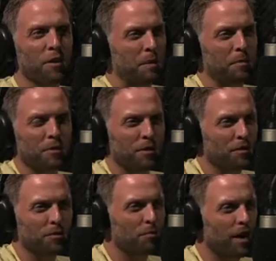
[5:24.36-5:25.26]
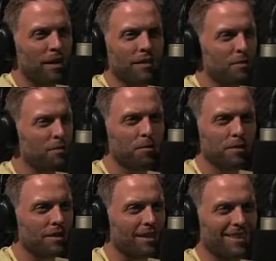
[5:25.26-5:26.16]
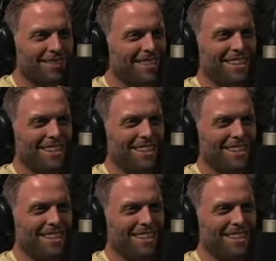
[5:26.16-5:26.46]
all the people going, dude, why are you doing this?